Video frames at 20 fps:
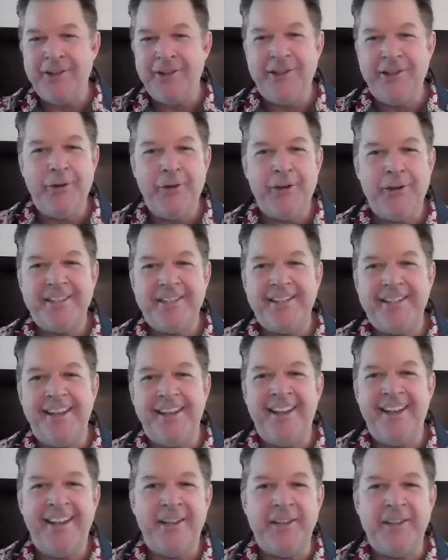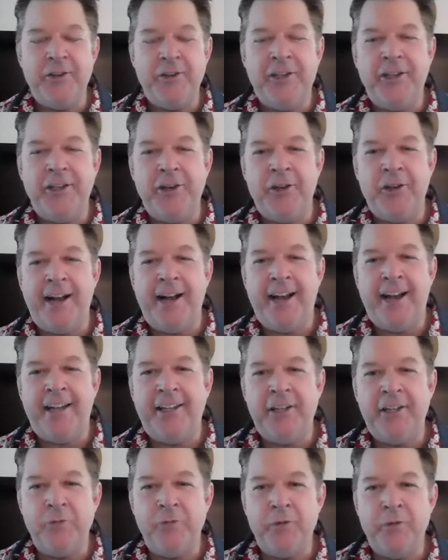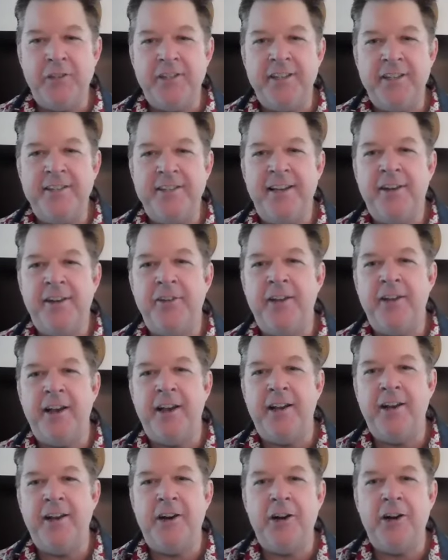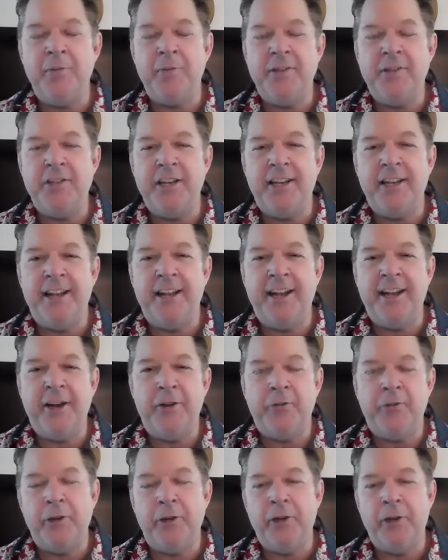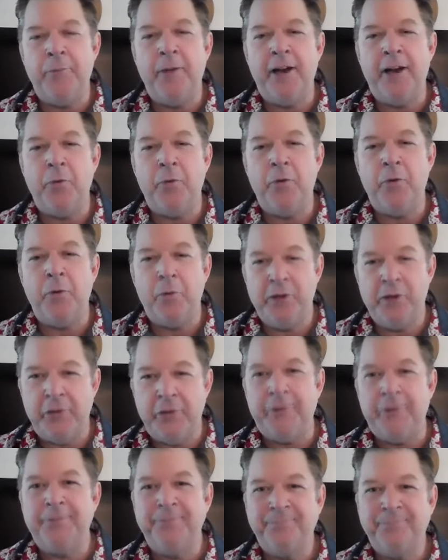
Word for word: in the USA. And you can go to ilovewhiskeytown.com and check it out and read about it, what we're doing.